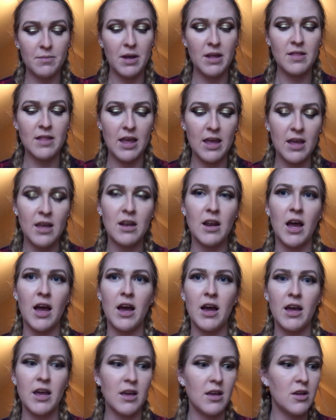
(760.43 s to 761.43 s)
And then
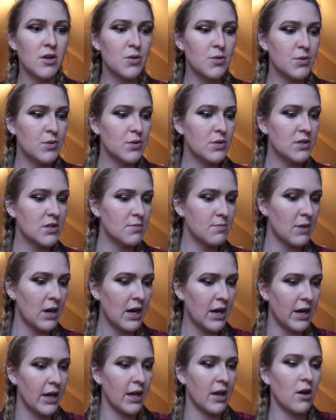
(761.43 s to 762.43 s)
I use
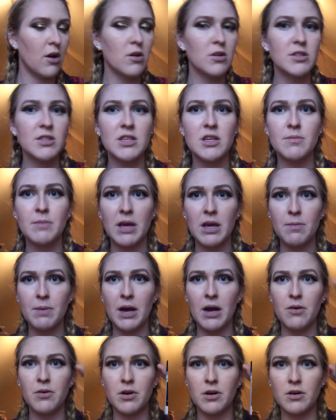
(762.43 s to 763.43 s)
my RCMA
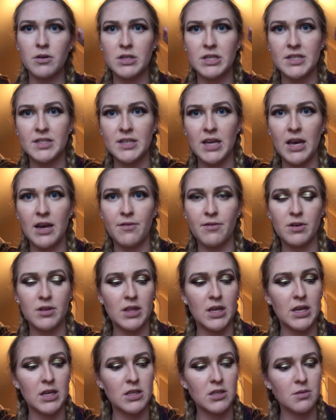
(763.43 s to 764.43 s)
powder to set
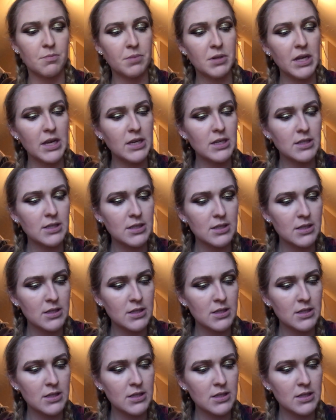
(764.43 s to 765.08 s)
everything into place.